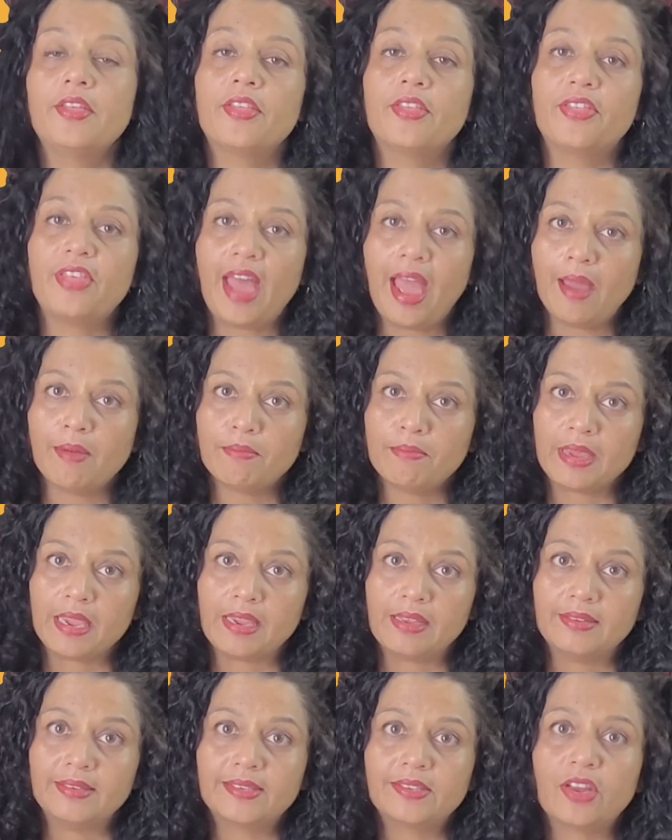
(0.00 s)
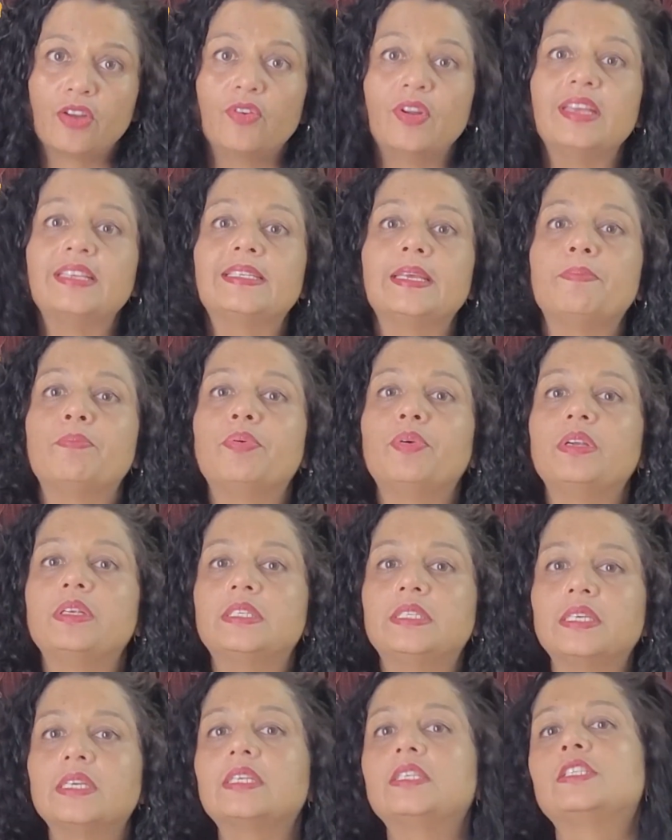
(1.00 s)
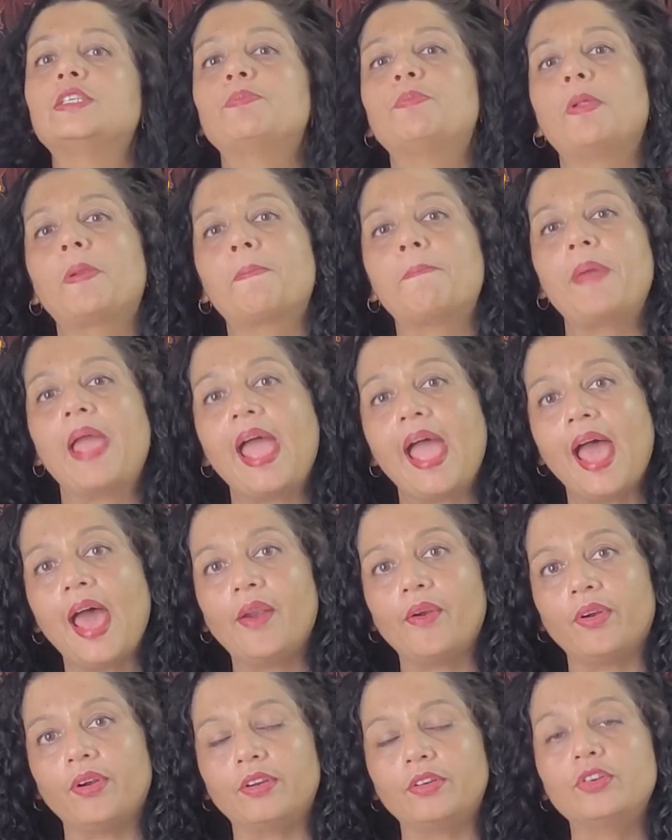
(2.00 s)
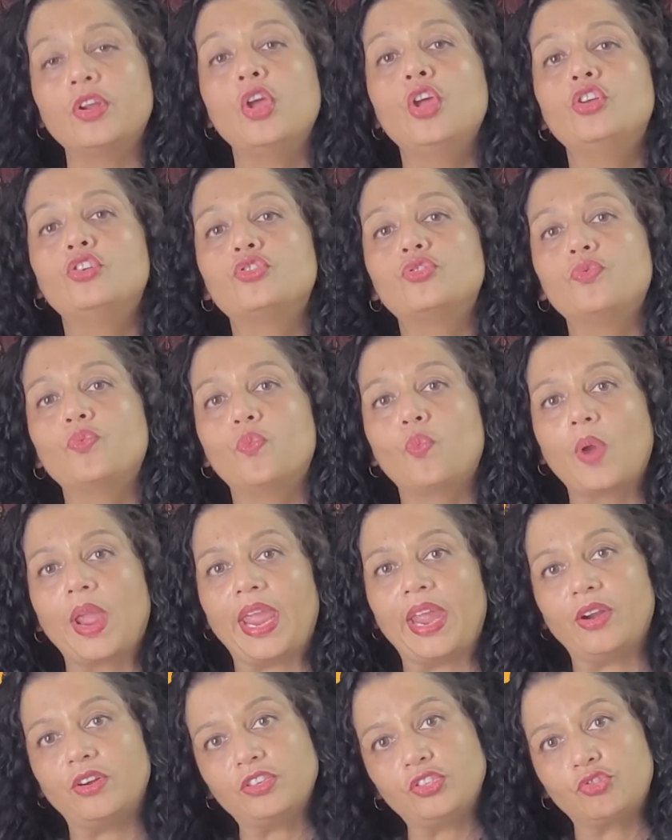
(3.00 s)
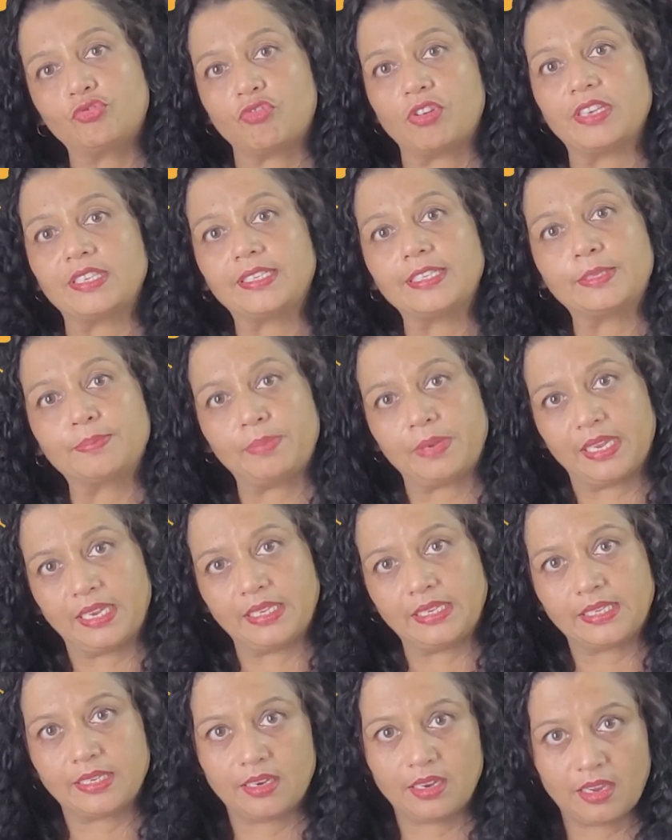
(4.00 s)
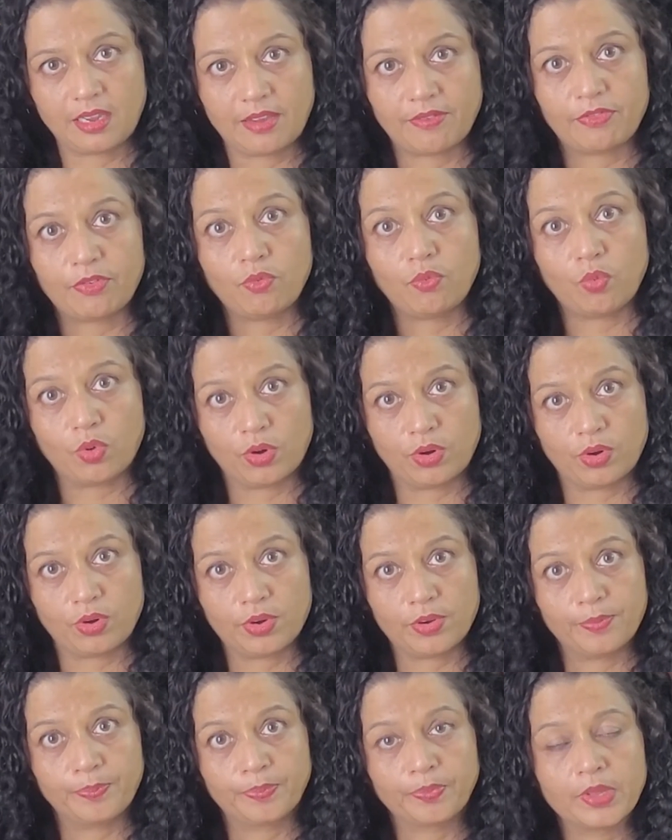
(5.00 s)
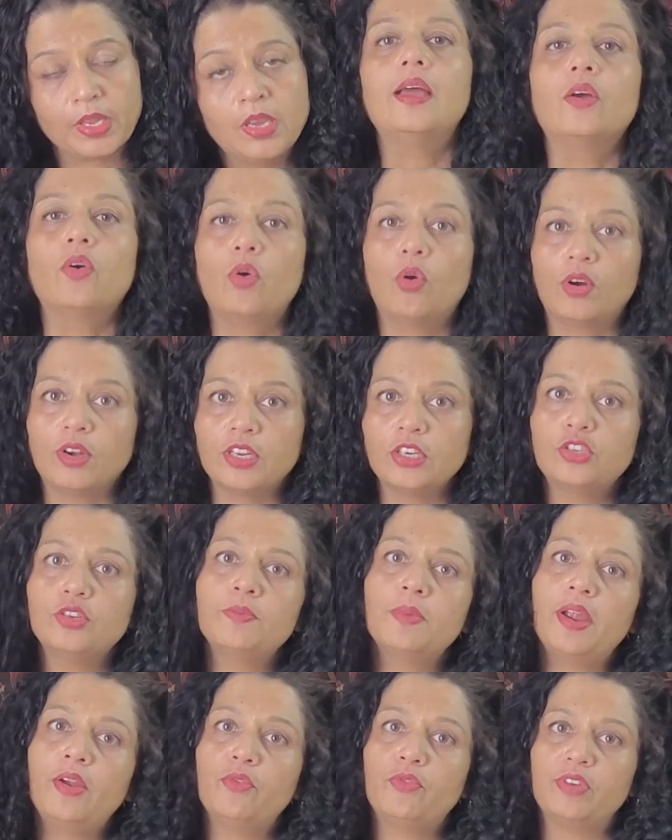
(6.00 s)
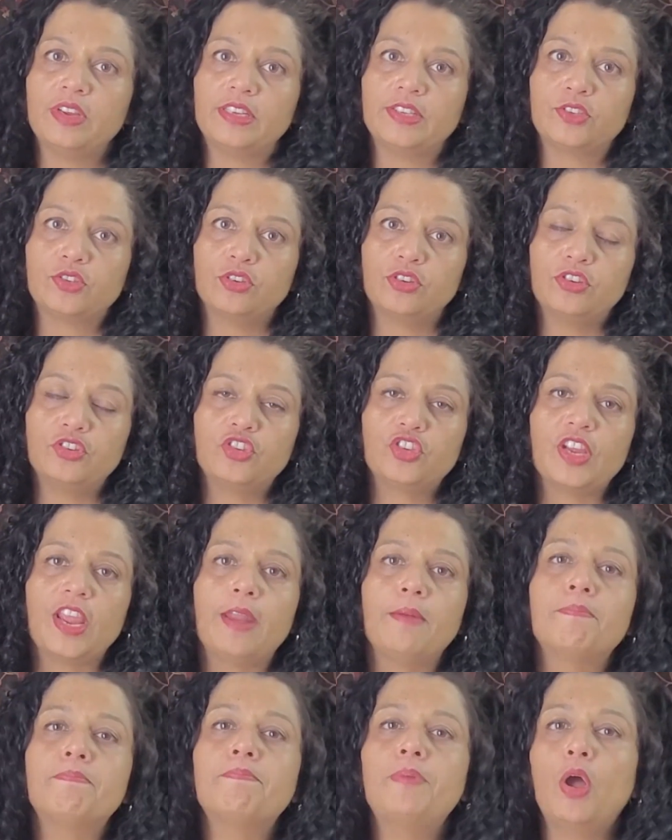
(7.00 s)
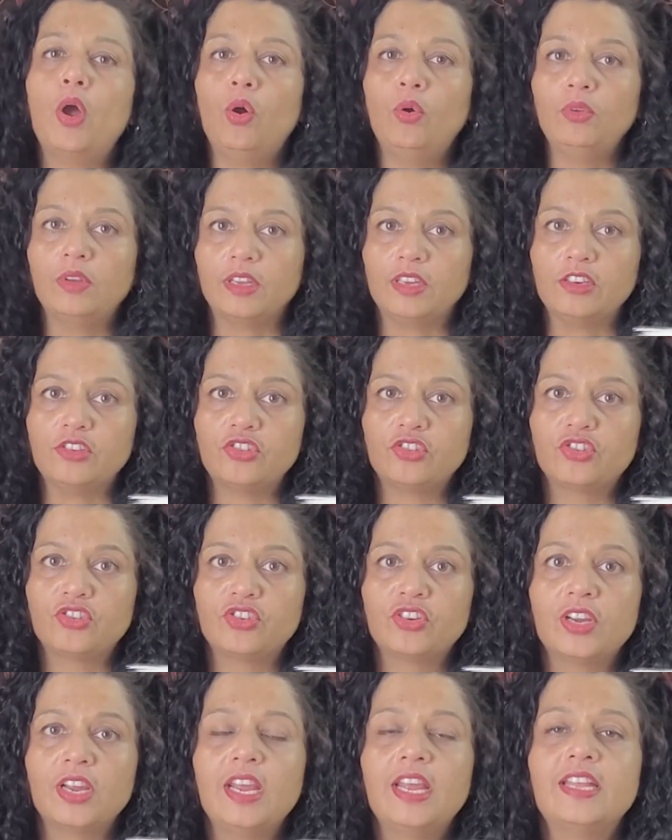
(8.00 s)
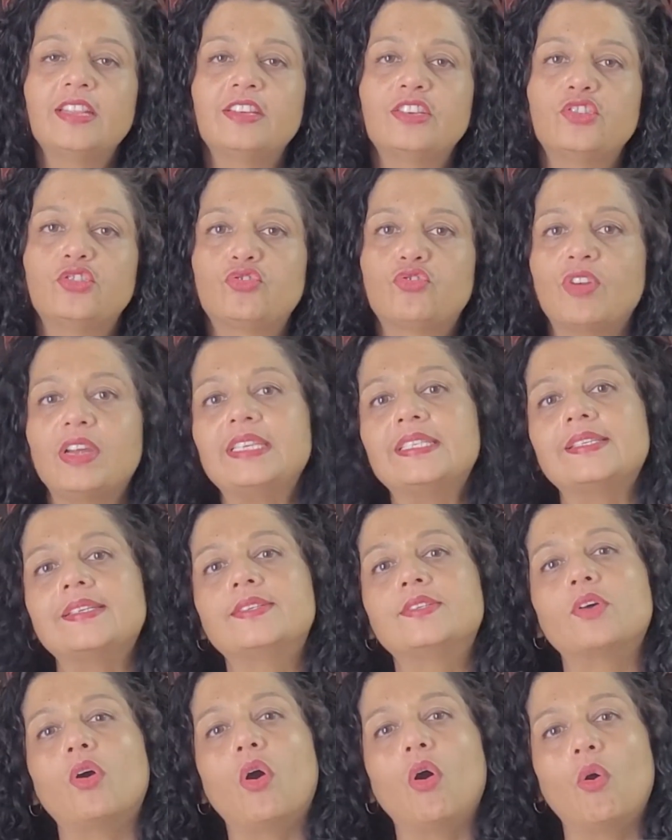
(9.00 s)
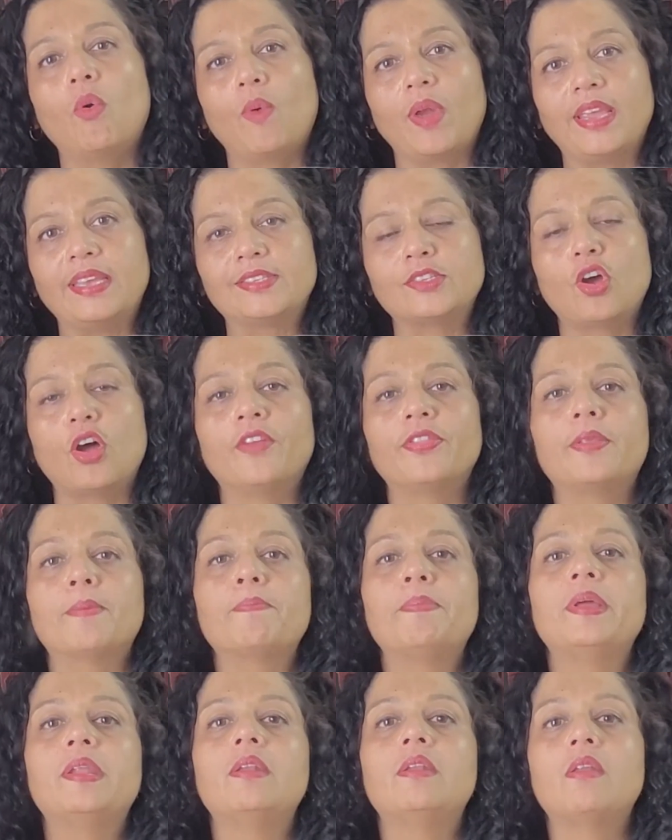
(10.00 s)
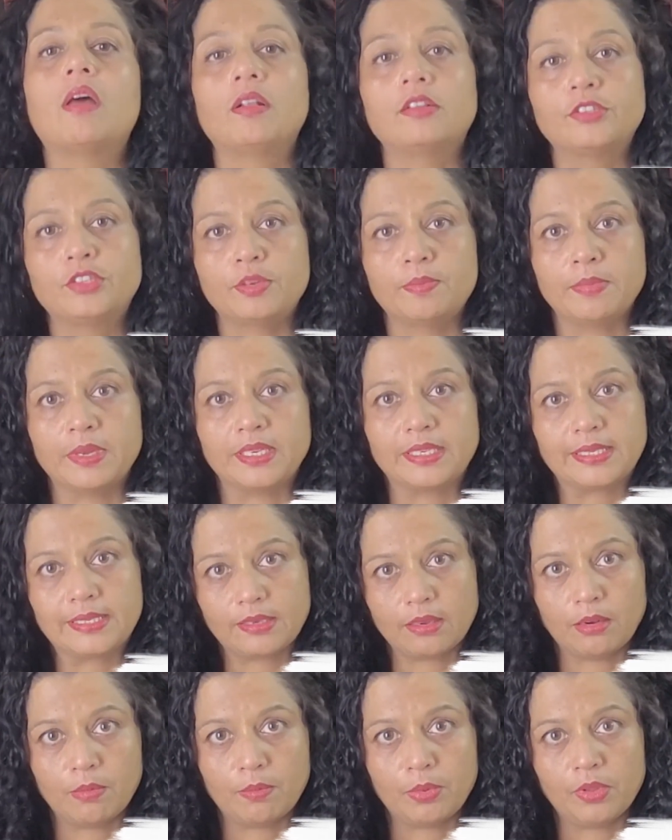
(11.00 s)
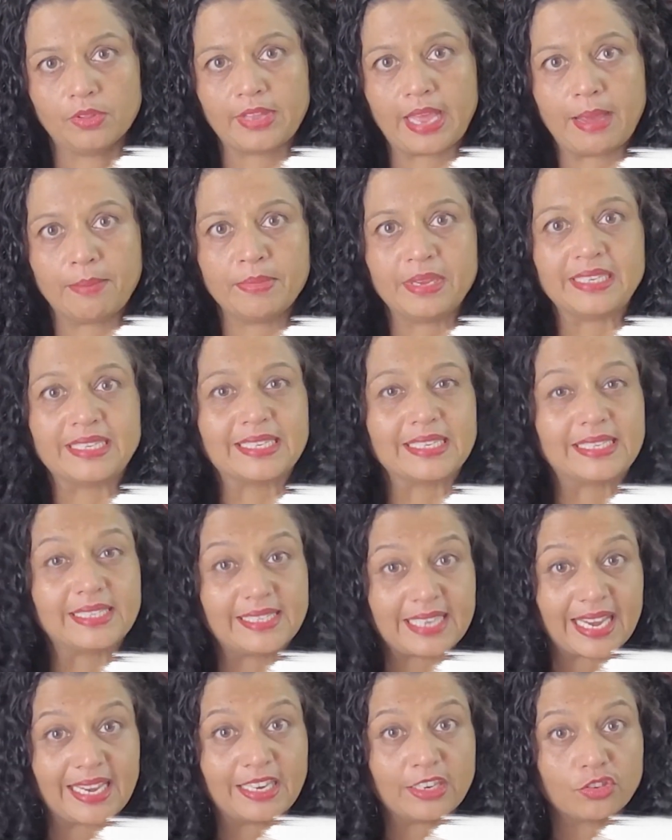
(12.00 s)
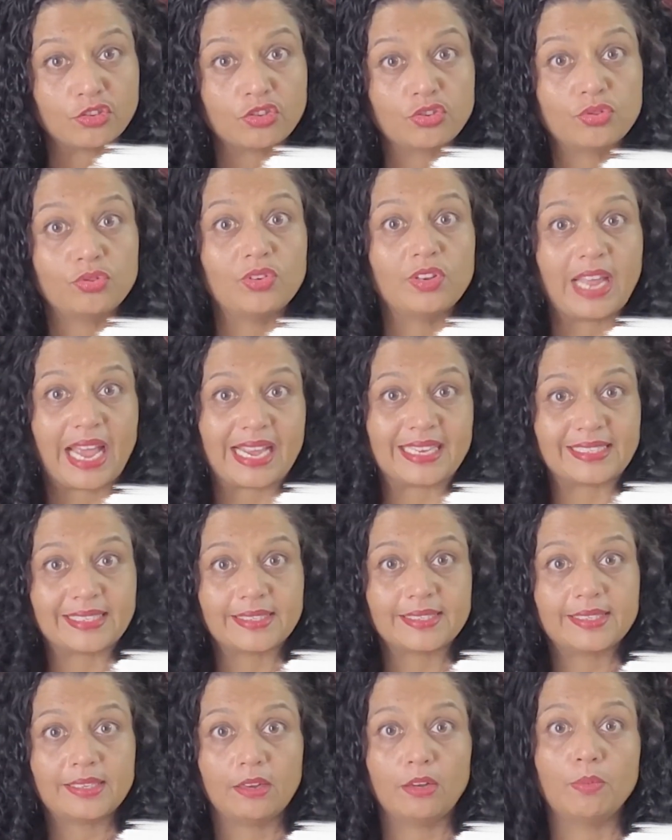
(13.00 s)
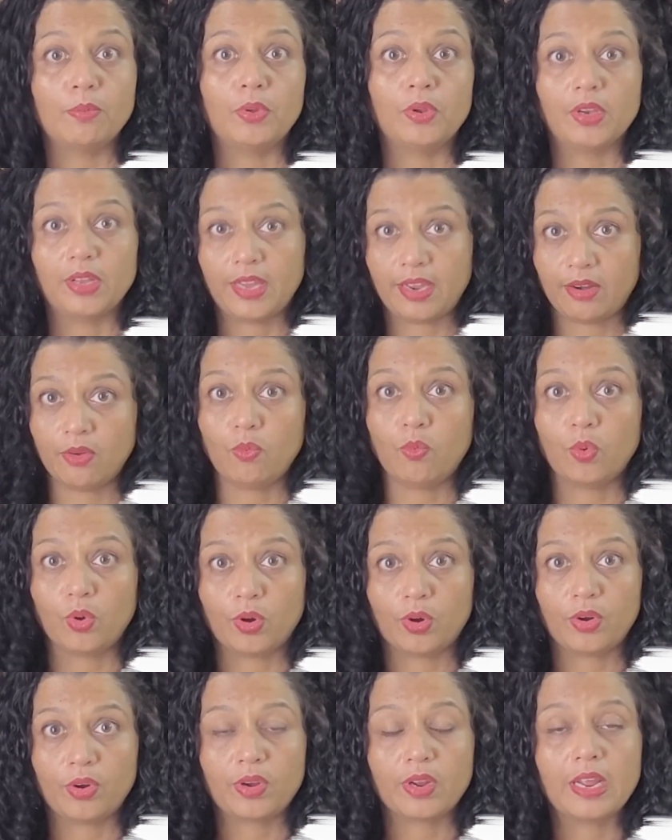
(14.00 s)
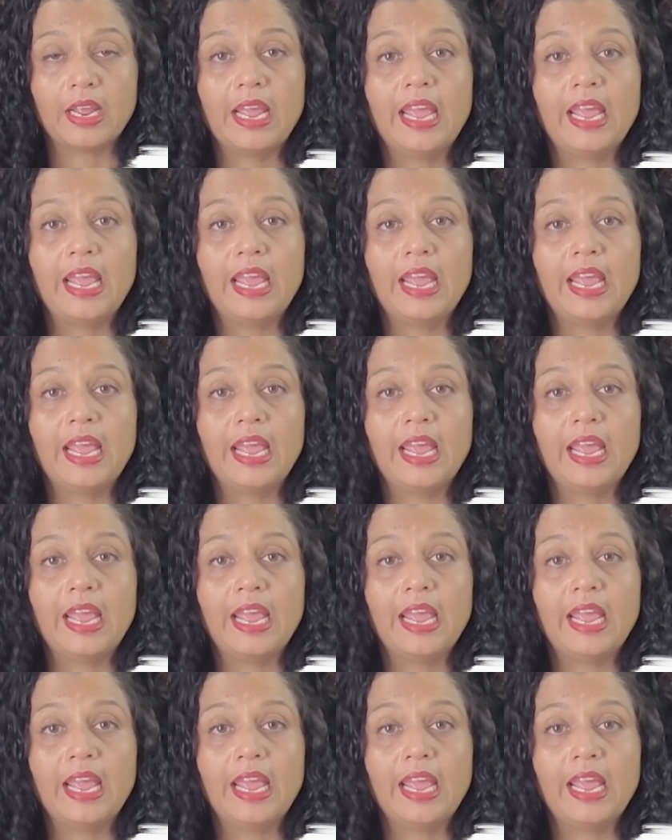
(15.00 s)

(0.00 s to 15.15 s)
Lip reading: That means there is a predictable pattern to where stress is placed in a given word. According to my research, in Polish, the stress is always on the penultimate syllable. That means the second to last syllable in a word.